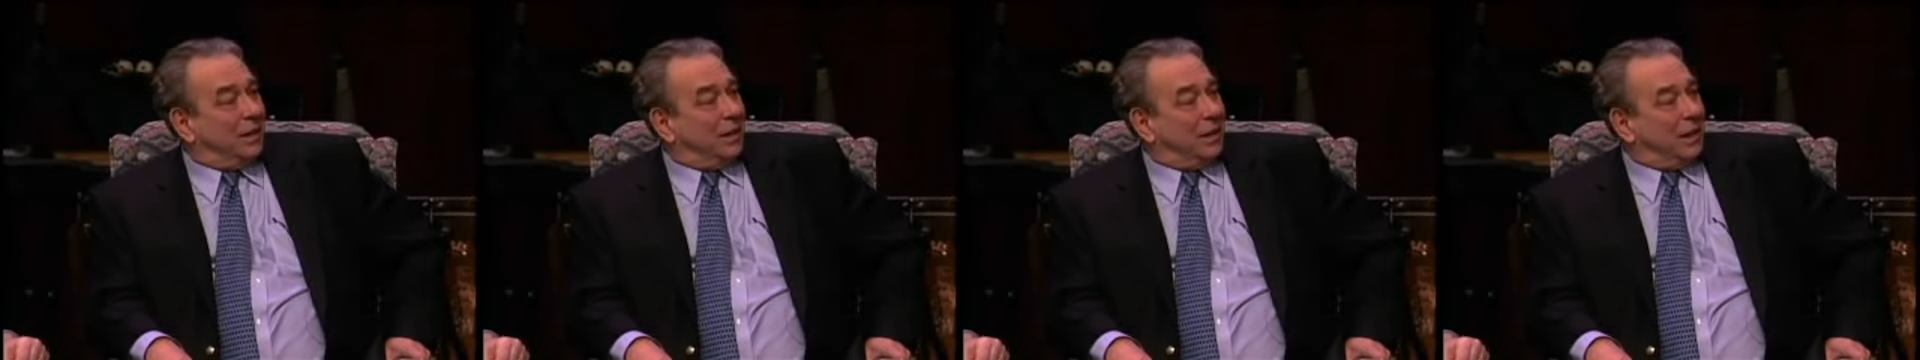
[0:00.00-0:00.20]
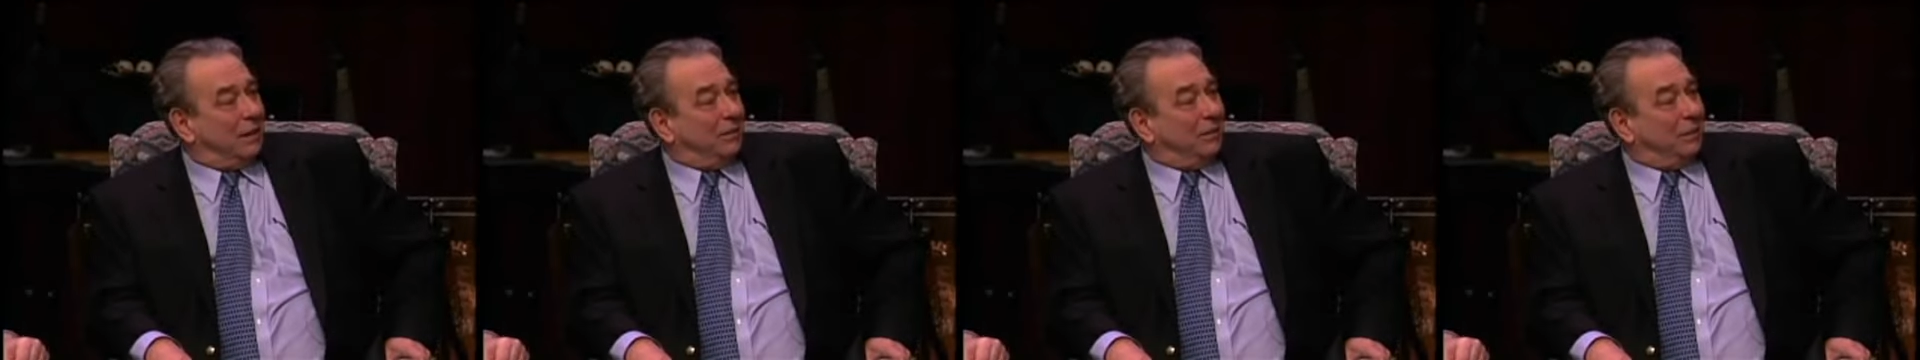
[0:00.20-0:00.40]

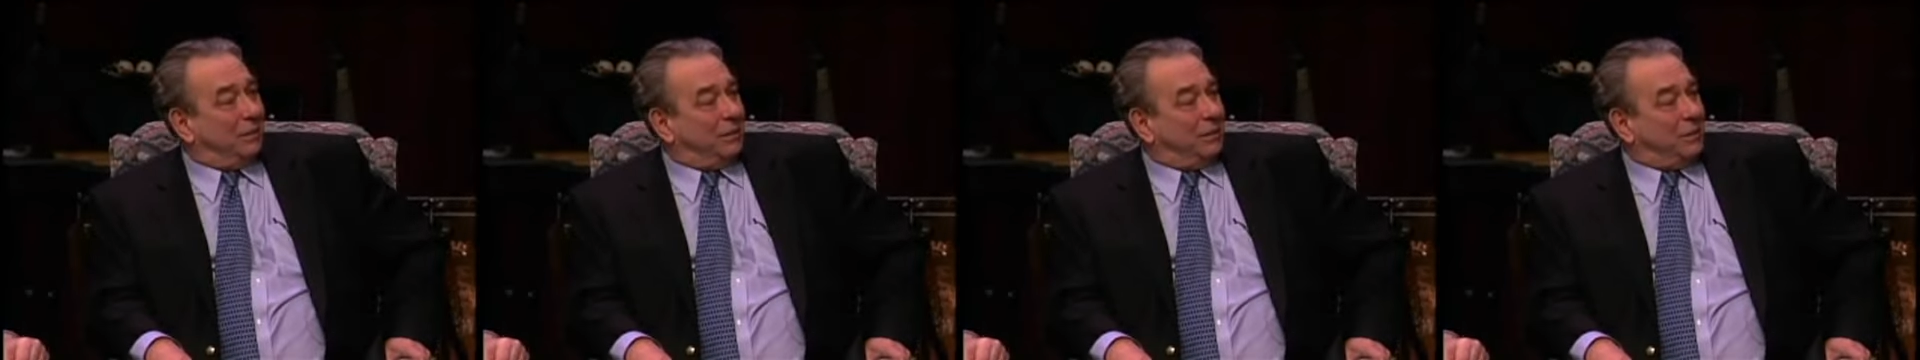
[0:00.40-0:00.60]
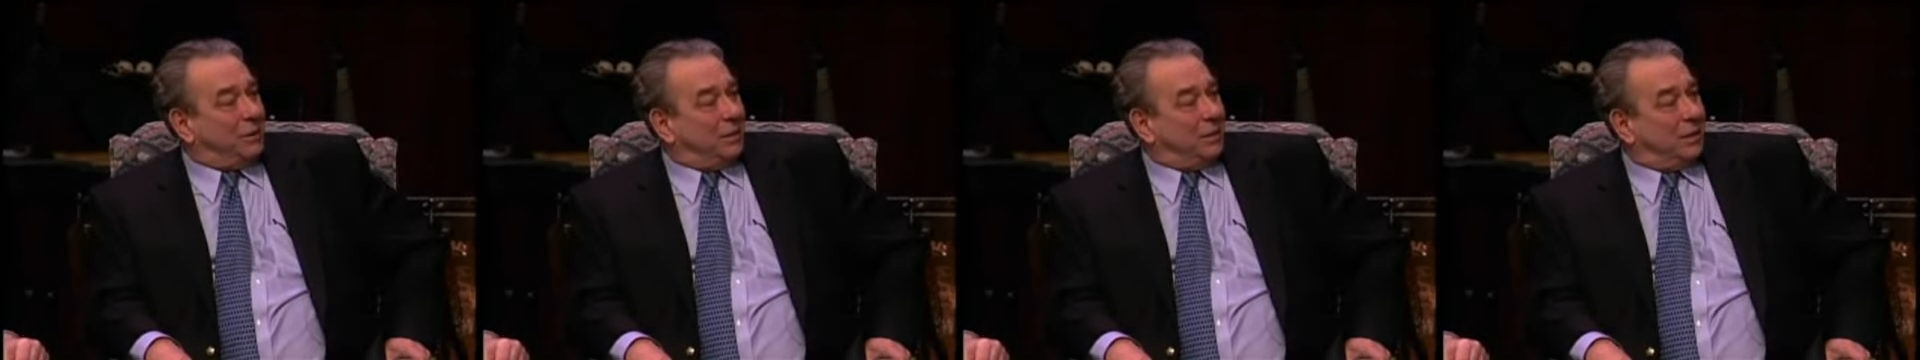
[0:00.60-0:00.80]

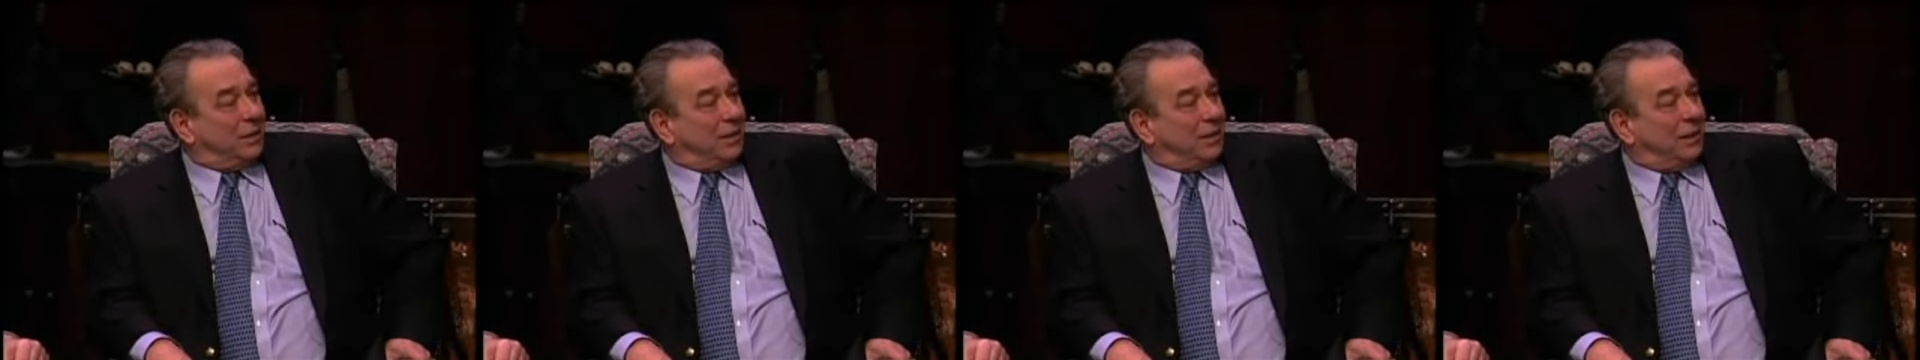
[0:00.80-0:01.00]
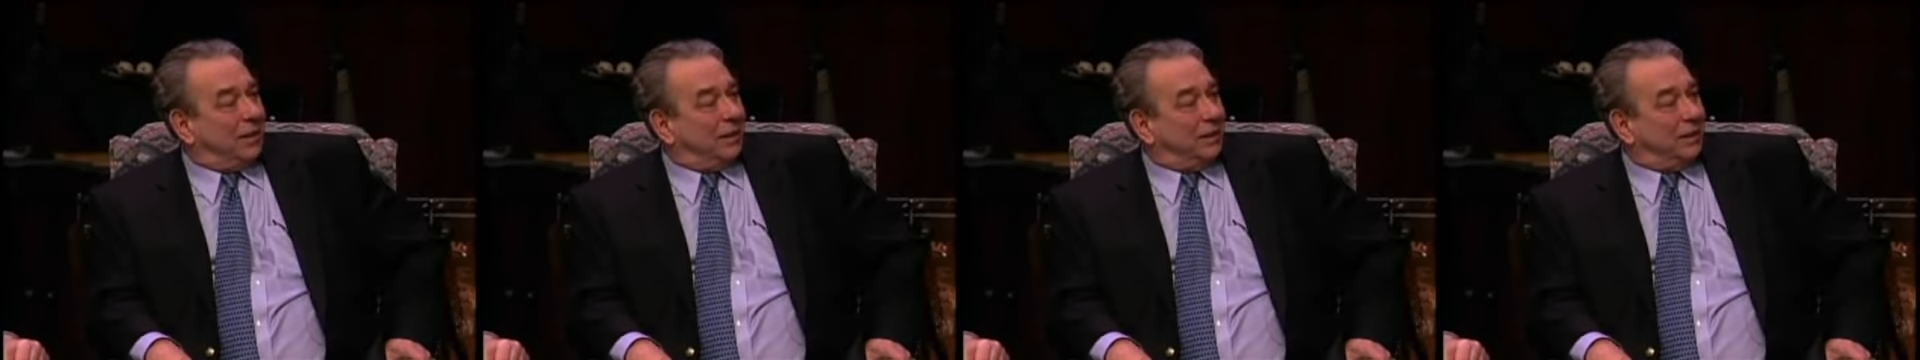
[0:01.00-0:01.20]
evolution
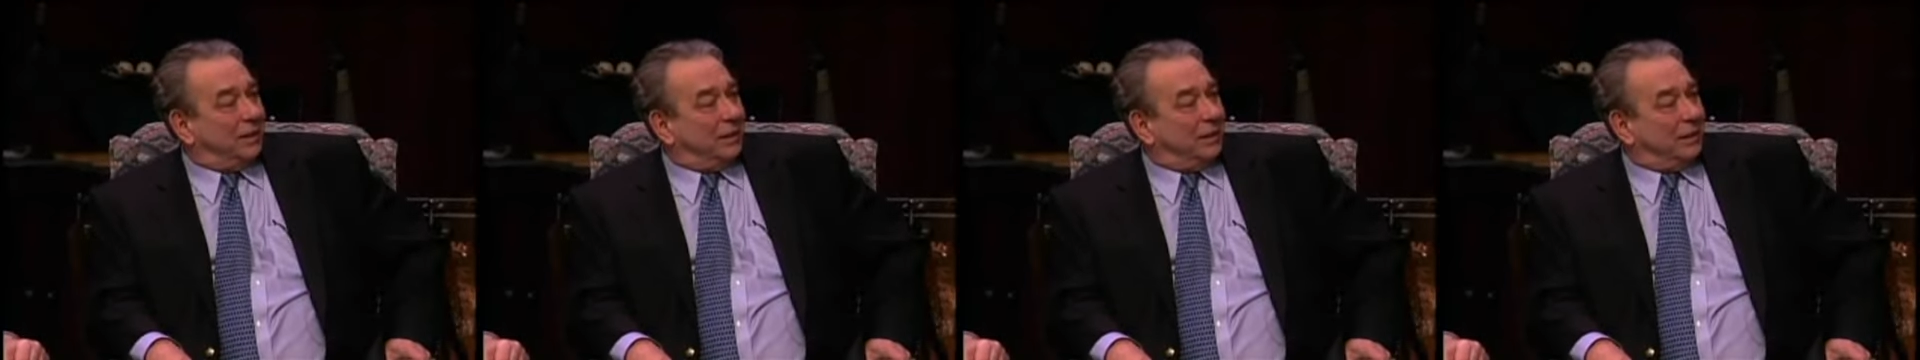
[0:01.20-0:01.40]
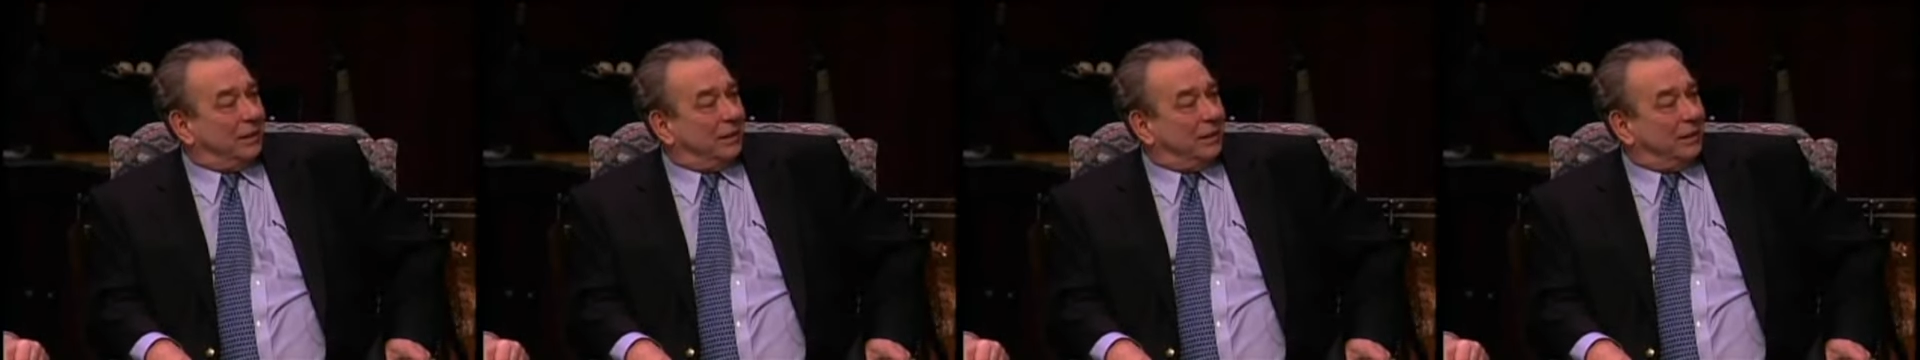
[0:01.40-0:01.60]
out
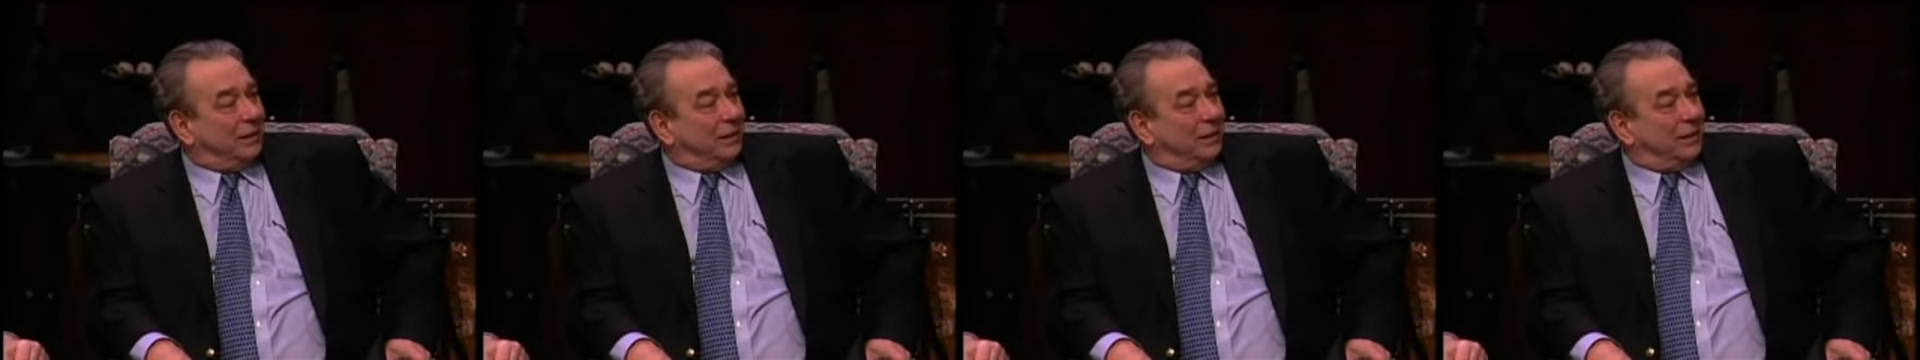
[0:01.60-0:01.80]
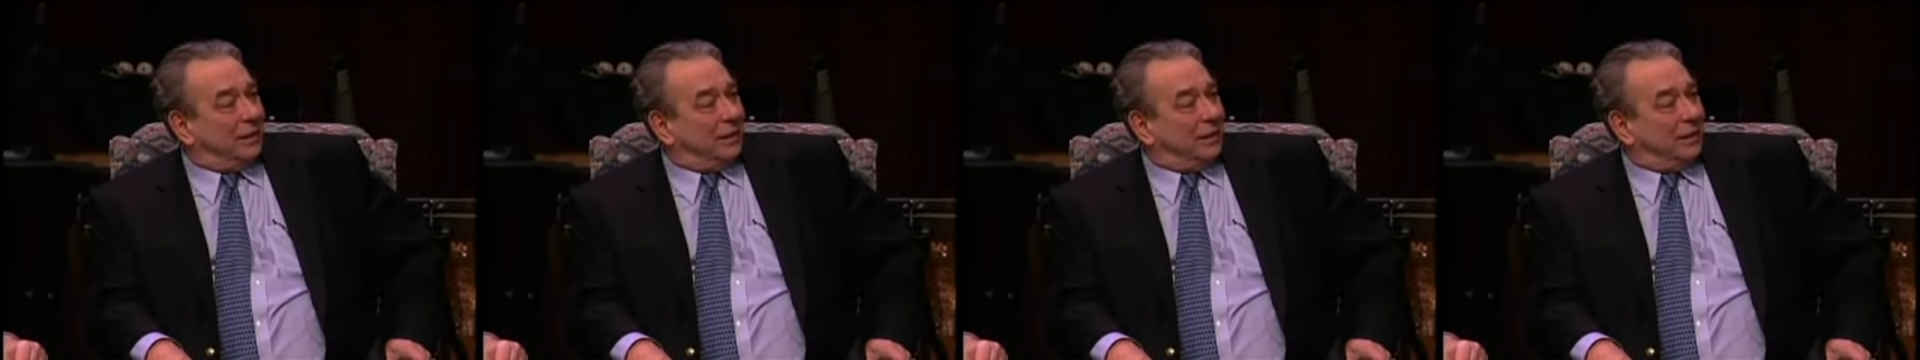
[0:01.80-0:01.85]
there.